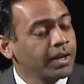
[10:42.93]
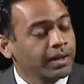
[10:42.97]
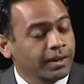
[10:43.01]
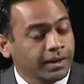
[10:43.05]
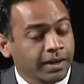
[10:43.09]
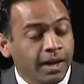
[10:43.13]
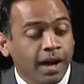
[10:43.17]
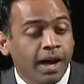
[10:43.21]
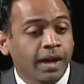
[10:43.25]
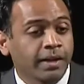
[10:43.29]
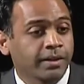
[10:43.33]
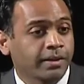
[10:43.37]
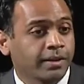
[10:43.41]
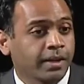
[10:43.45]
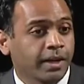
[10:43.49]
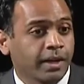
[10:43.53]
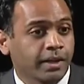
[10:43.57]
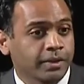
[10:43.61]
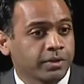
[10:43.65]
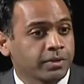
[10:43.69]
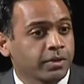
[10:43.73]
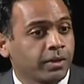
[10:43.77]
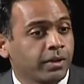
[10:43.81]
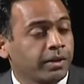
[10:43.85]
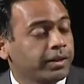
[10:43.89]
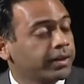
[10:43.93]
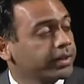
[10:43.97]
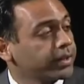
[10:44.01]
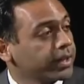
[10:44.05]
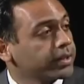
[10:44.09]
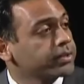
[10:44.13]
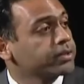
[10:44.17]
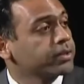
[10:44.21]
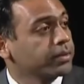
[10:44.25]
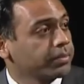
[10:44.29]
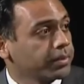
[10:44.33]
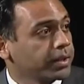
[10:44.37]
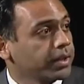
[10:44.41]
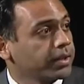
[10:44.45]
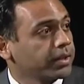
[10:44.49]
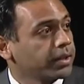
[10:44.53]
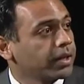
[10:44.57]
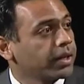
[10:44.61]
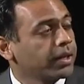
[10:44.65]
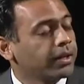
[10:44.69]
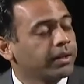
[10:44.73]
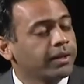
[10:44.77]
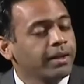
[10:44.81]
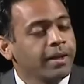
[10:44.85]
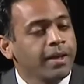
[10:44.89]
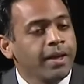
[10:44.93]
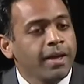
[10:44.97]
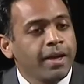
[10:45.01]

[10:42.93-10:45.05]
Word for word: contacts are to get something done.